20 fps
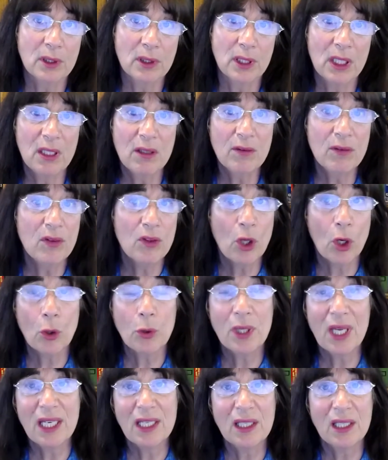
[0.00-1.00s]
even though
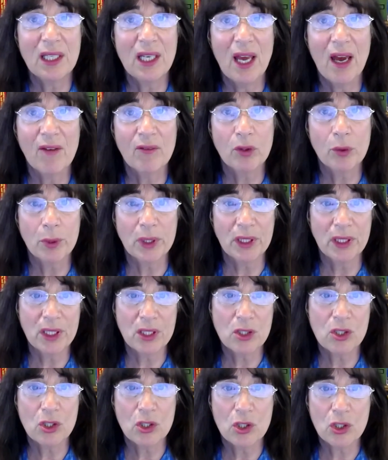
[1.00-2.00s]
they didn't have a
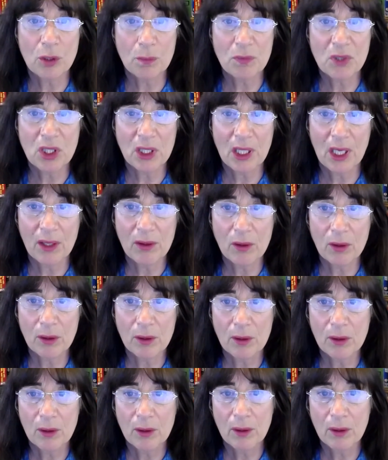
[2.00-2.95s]
relationship together.